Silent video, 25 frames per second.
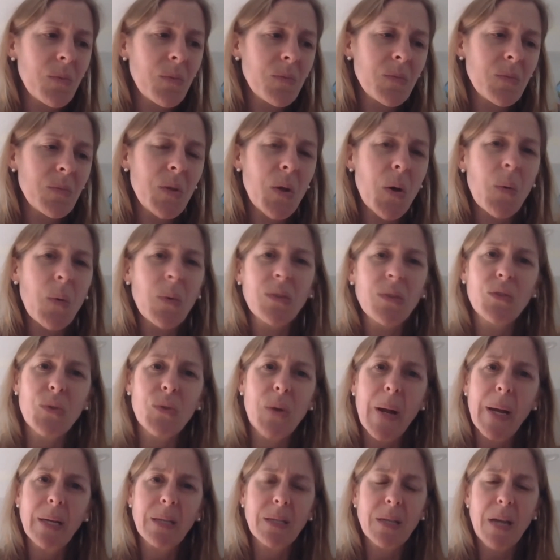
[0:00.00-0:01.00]
No one's
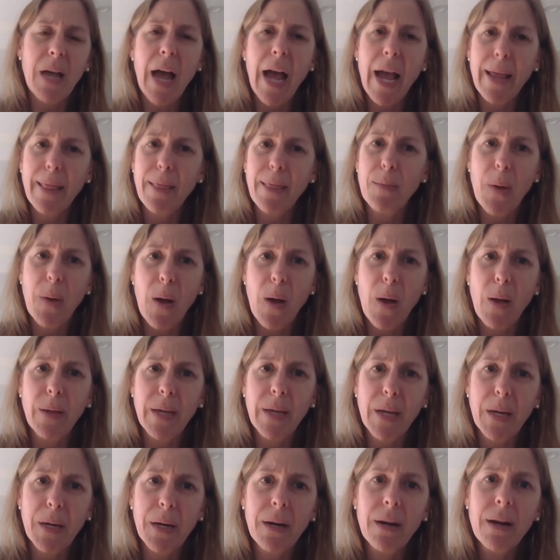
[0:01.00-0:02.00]
trying to hide the ball
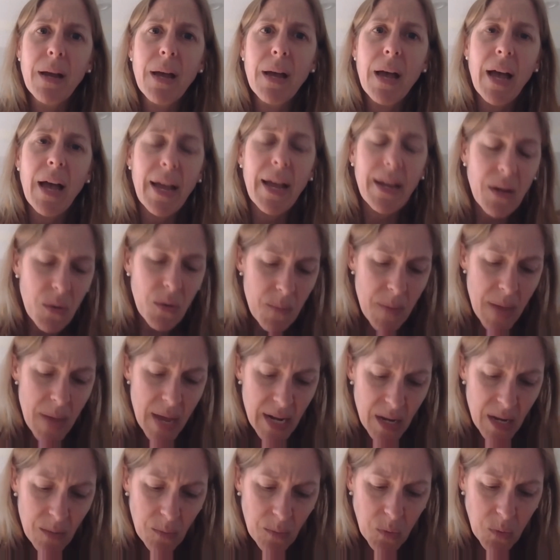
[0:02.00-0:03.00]
here. I know
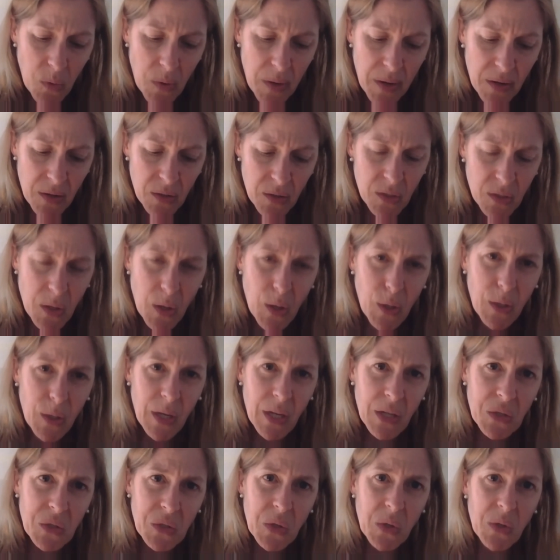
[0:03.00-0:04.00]
many employers are
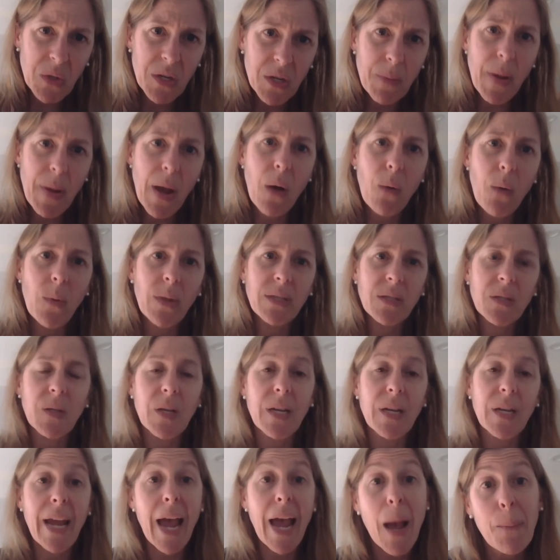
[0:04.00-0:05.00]
concerned about what's
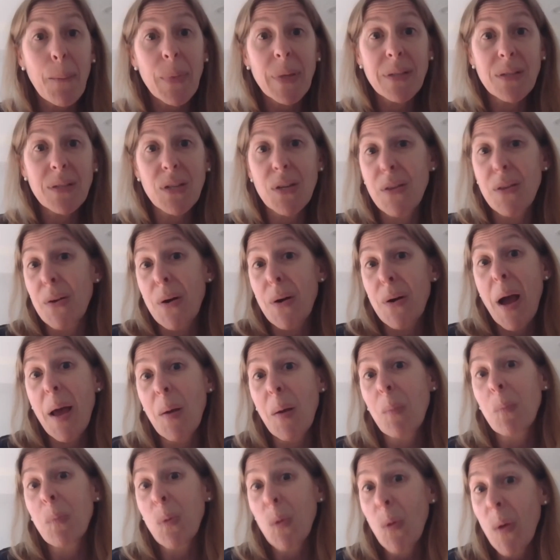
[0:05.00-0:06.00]
going to happen to their
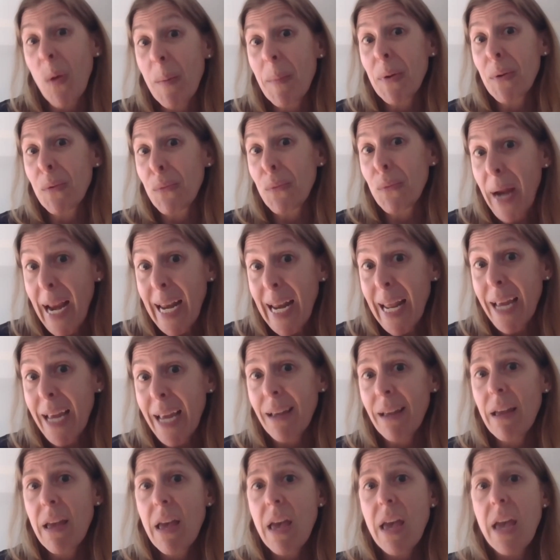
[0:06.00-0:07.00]
unemployment
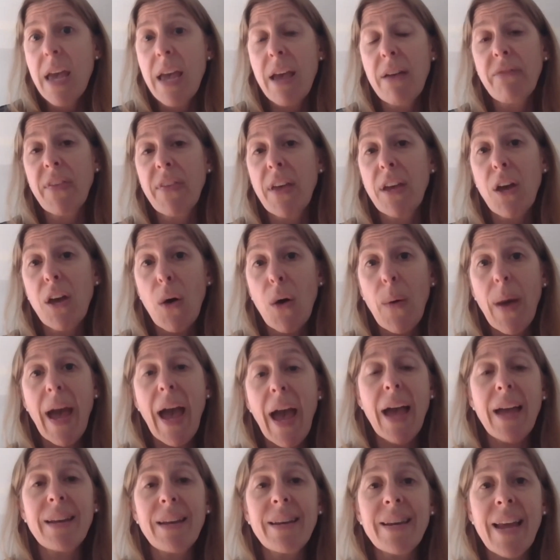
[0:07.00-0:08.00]
rating if they go
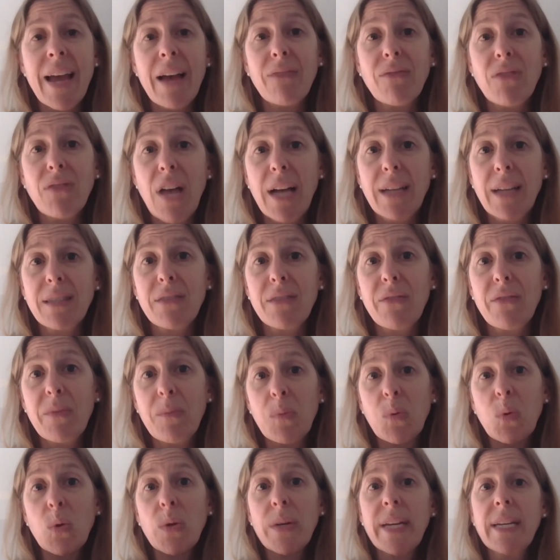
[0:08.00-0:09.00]
ahead and have lots of
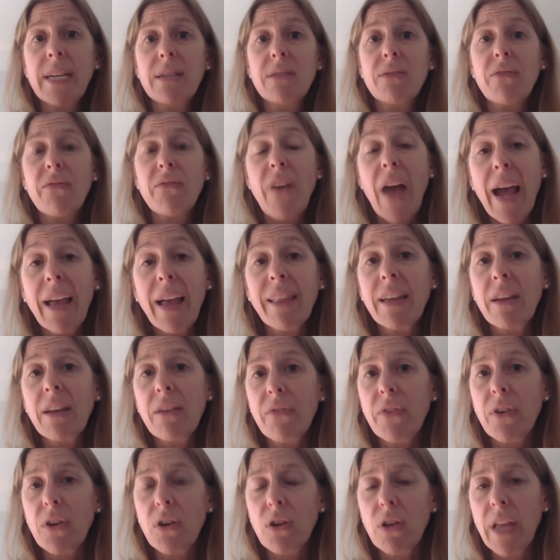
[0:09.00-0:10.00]
employees filing
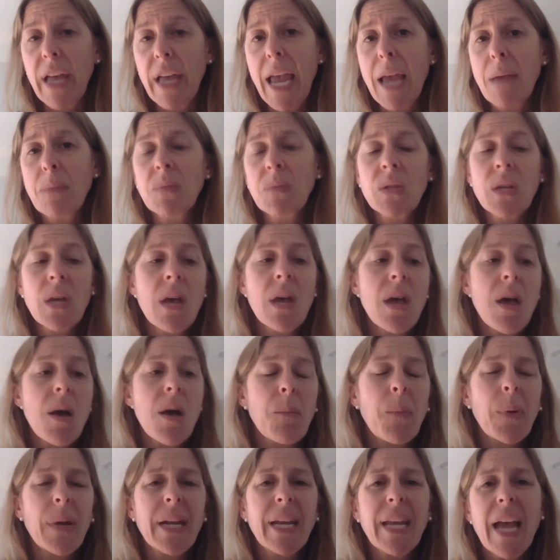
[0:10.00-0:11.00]
for claims.
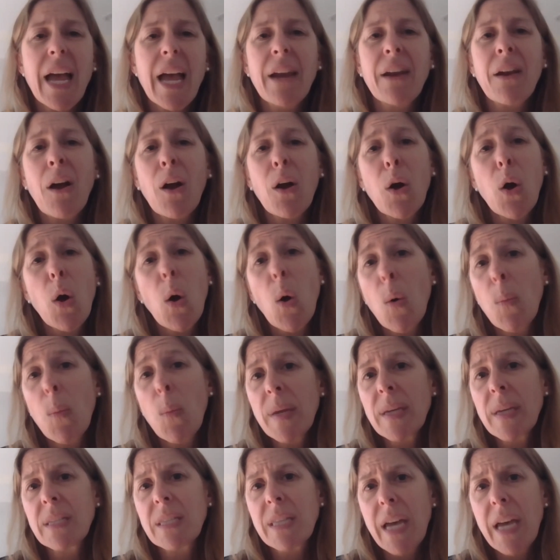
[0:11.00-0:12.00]
But again, our hope
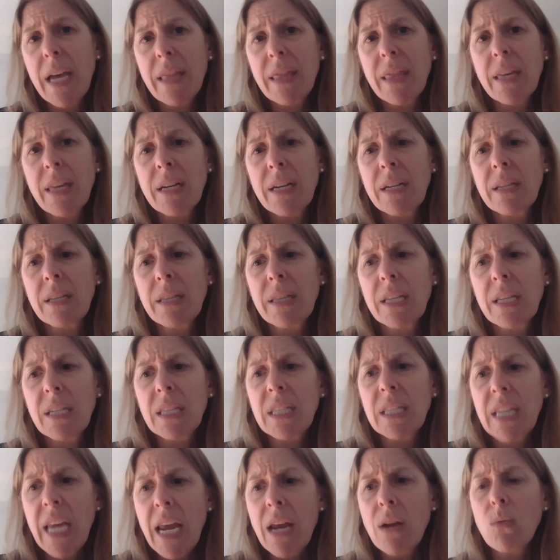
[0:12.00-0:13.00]
is that the
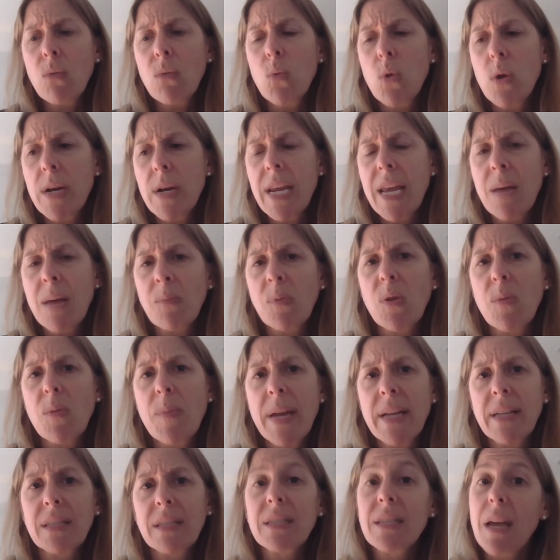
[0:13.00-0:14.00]
state would
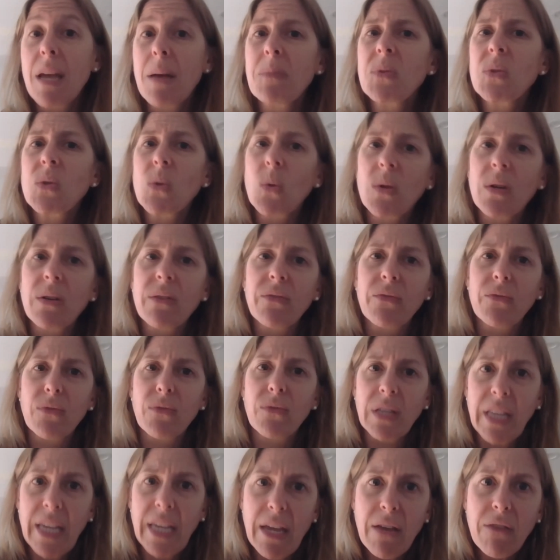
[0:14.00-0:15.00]
implement some sort of
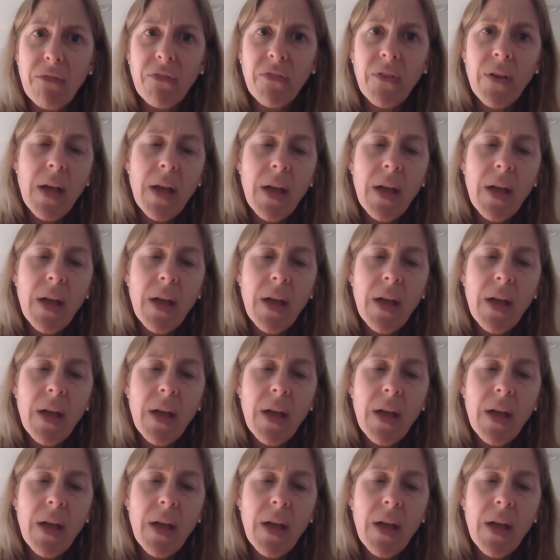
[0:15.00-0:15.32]
relief.